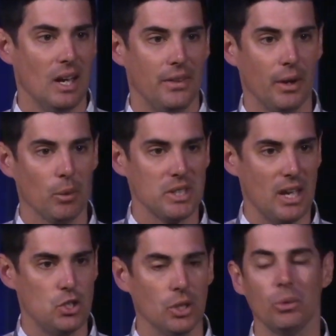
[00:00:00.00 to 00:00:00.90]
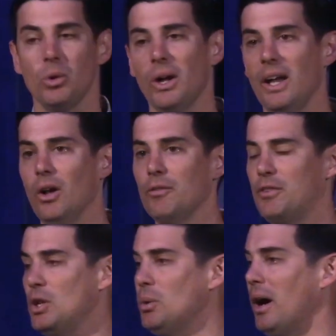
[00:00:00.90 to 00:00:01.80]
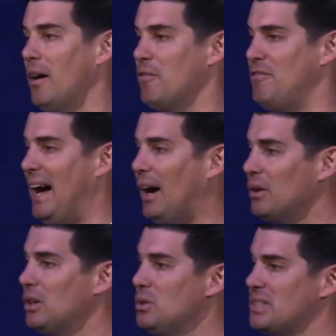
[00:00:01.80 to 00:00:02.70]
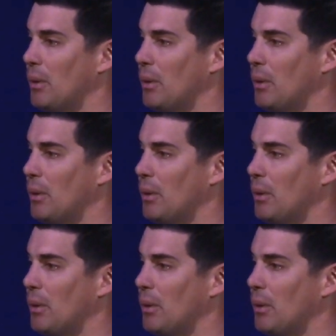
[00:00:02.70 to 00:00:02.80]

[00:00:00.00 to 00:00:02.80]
there was a general held view of values